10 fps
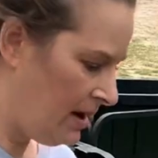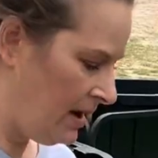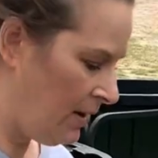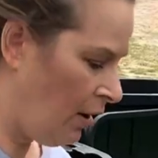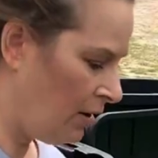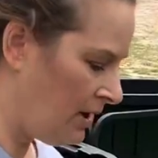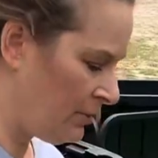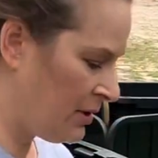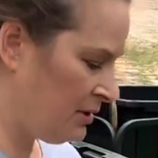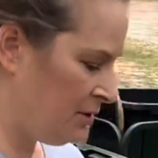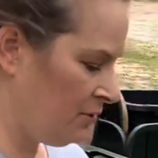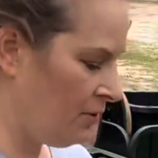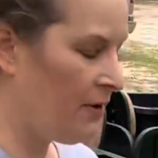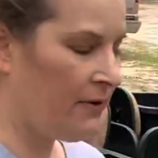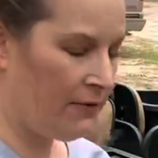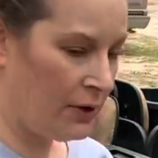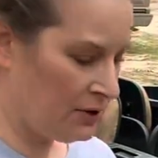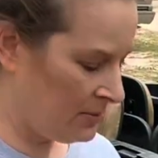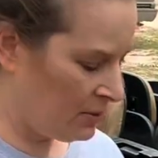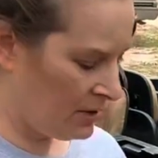And all I'm gonna do, first
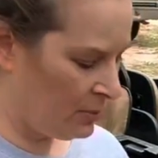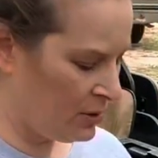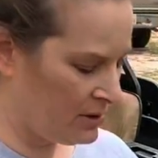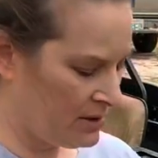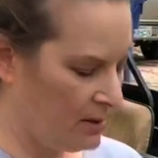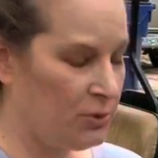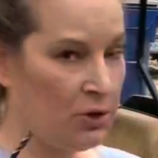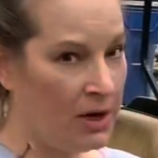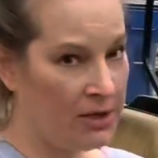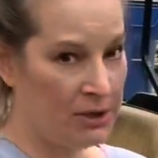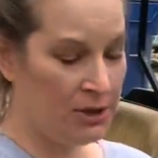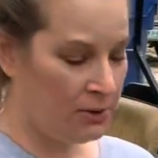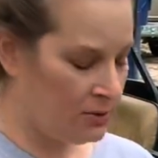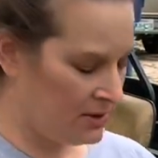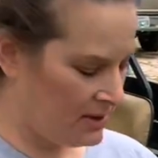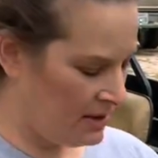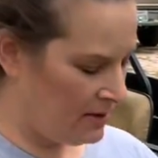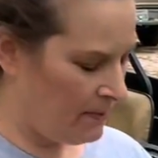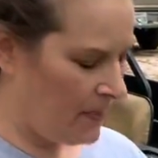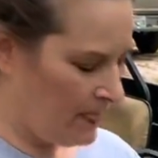I'm gonna put some drainage holes in
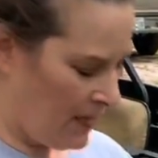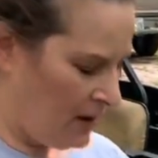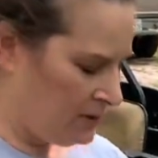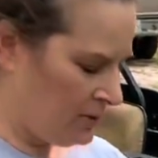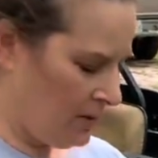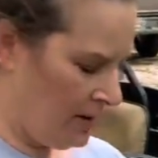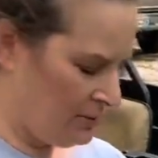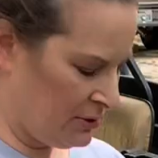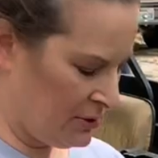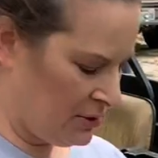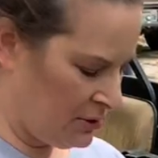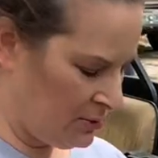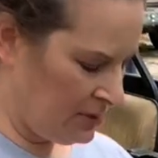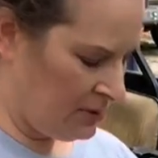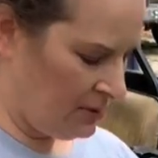them. So I'm just gonna drill